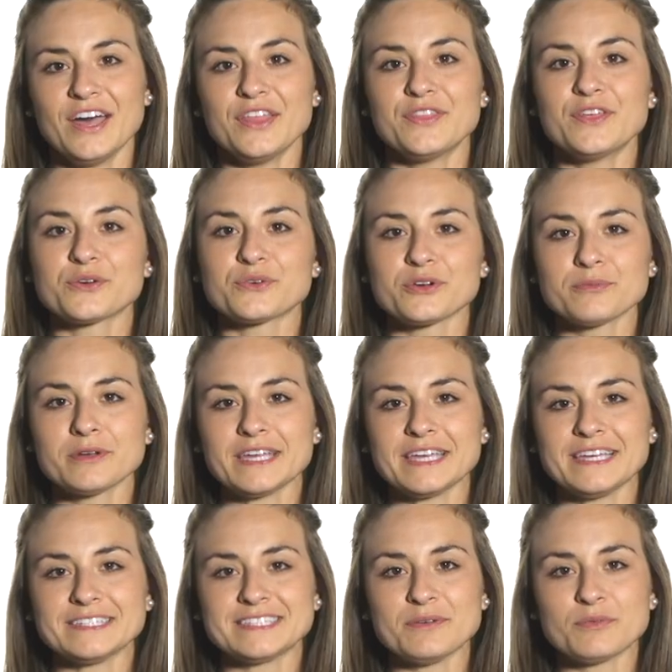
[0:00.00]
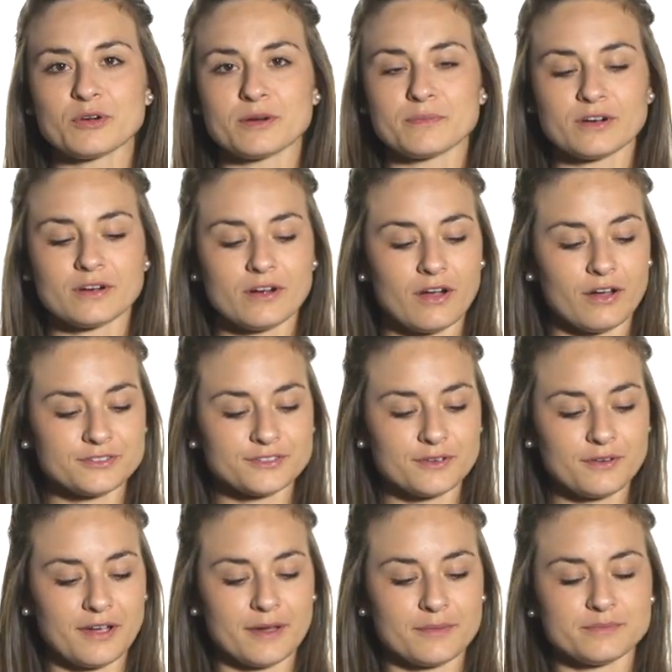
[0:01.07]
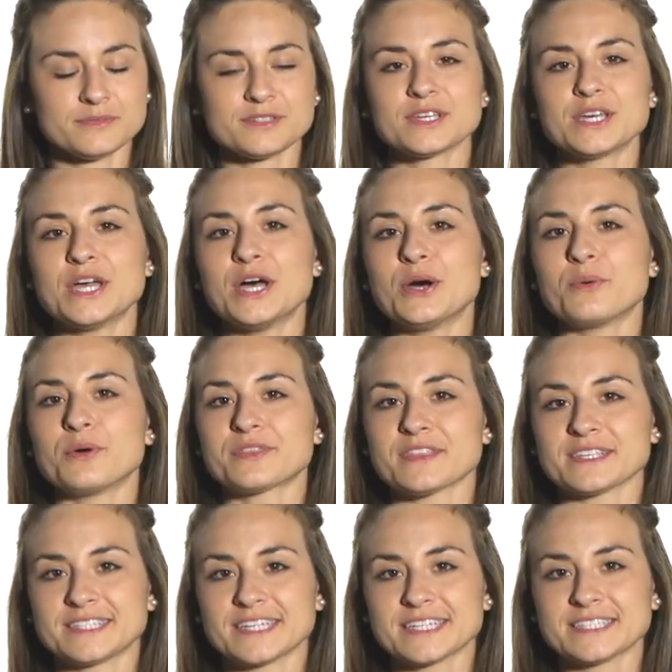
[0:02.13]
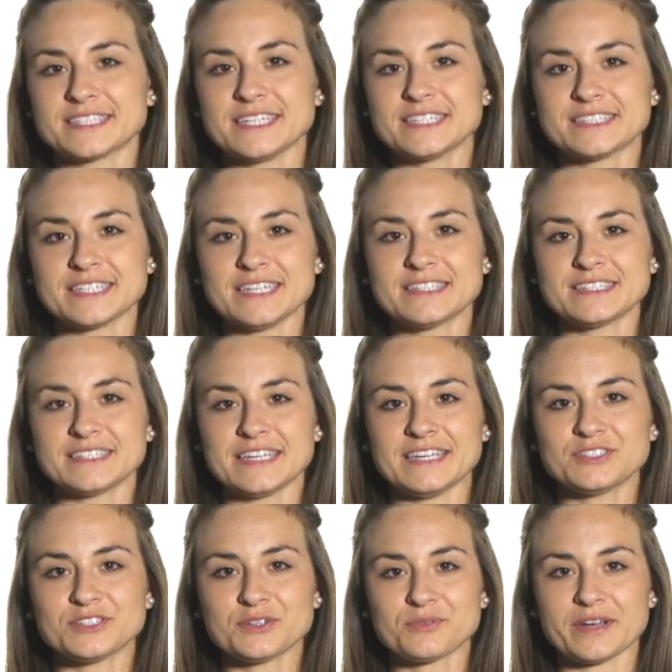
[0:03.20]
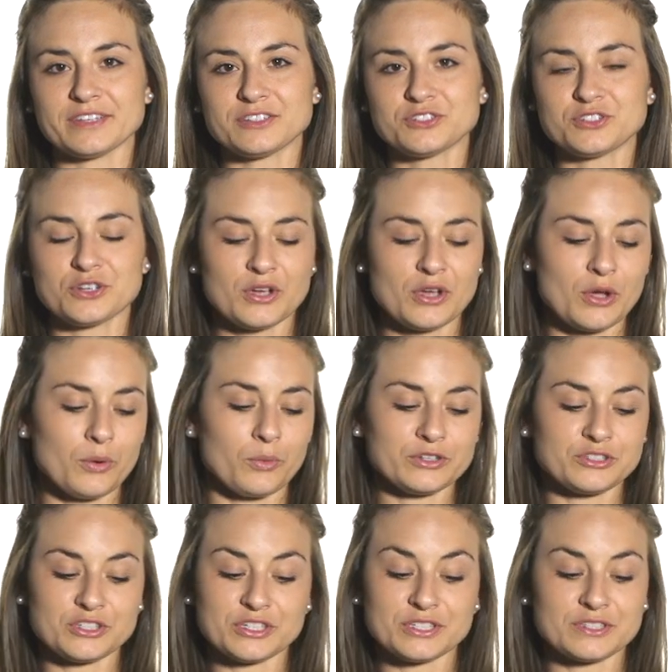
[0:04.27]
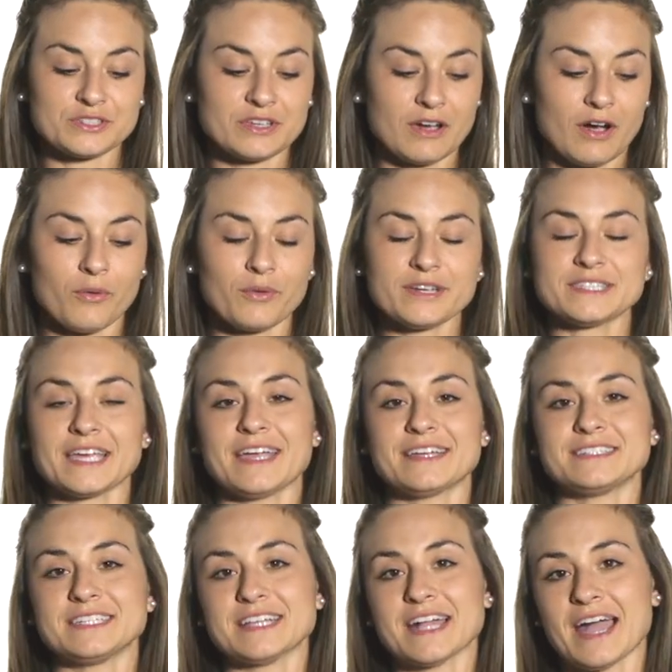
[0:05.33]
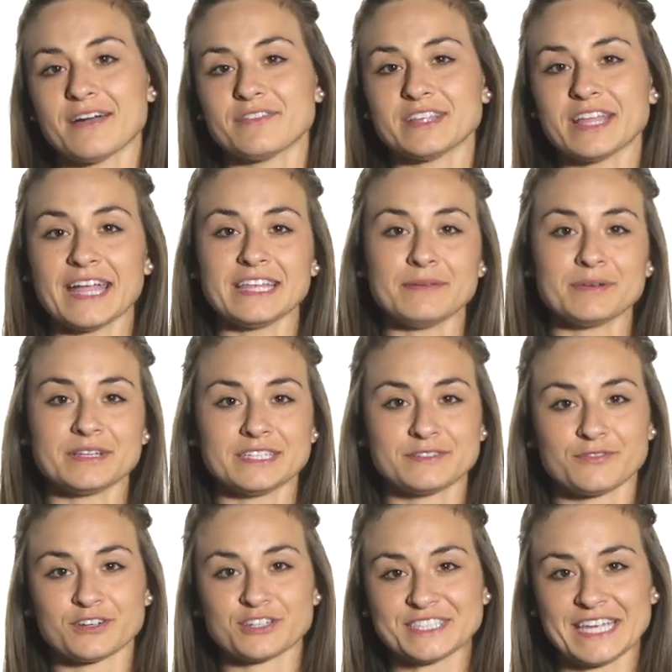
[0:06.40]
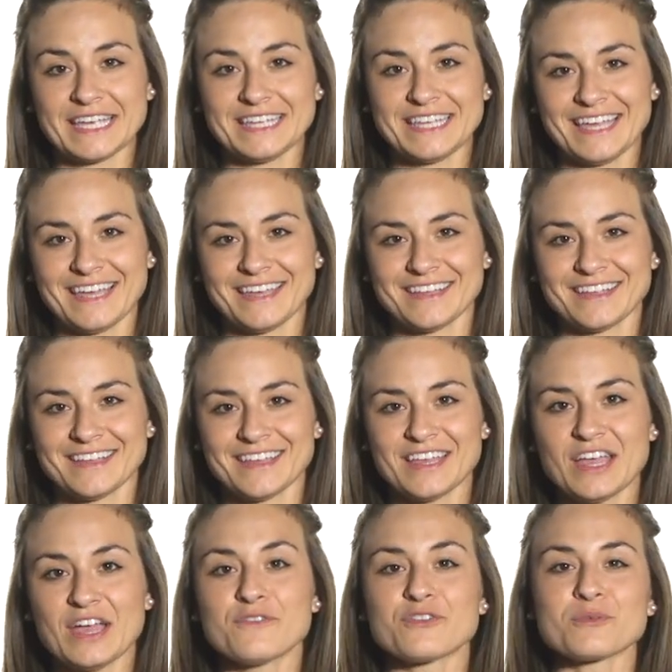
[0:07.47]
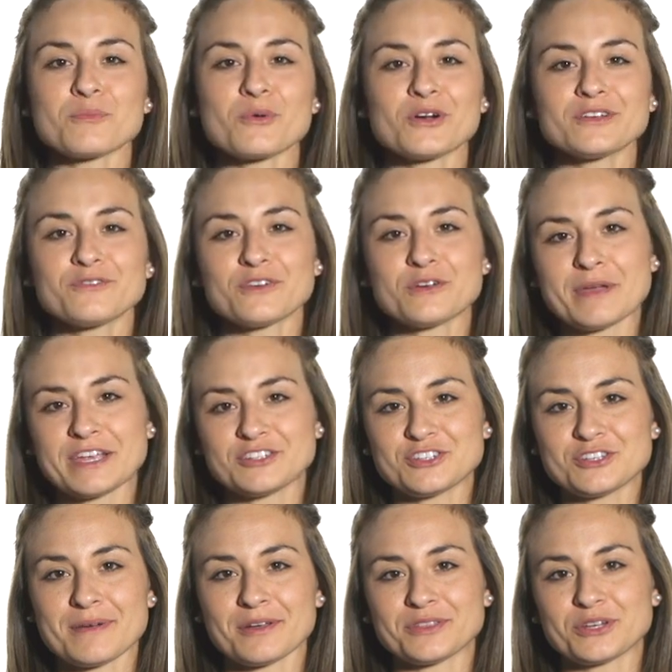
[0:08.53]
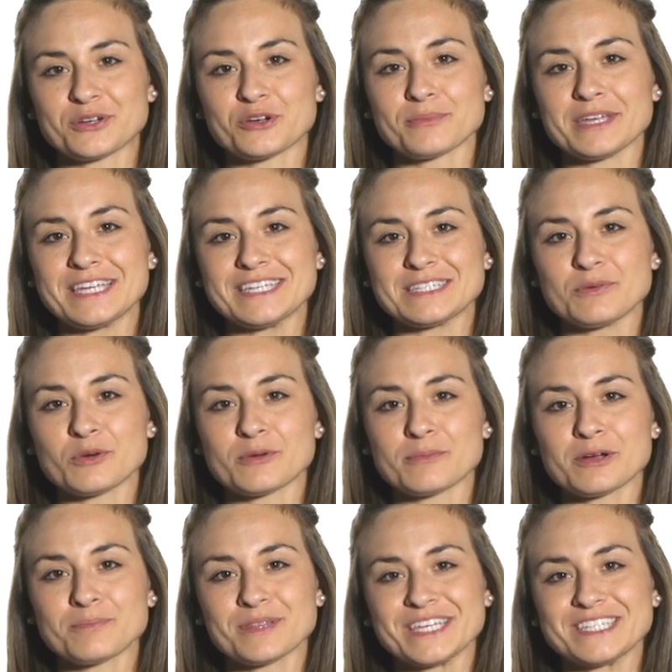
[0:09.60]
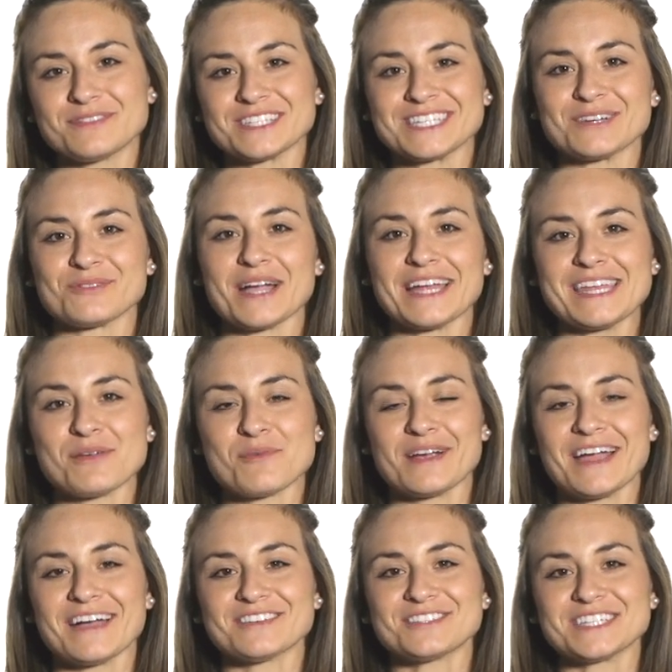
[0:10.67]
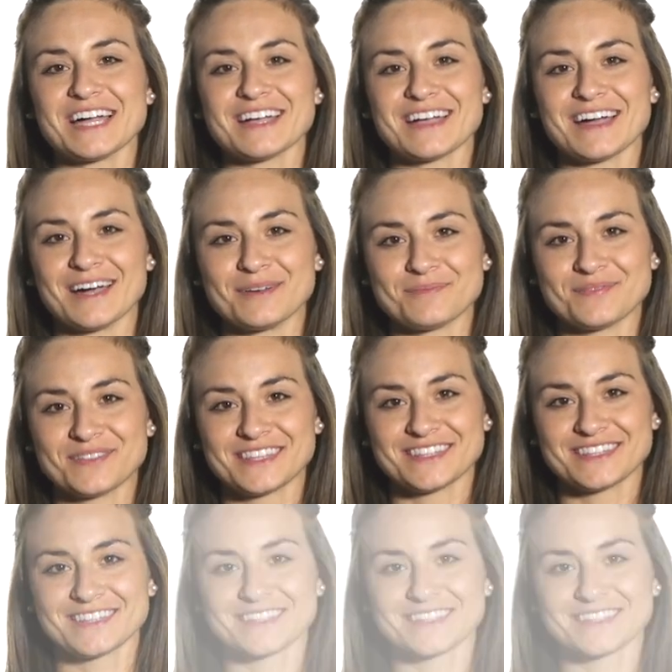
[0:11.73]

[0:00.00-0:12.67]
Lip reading: The Grooma Easy Wormer also comes with a 60cc syringe, which is always handy to have in anybody's first aid kit. For more information about the Grooma Easy Wormer, please visit RidingWarehouse.com.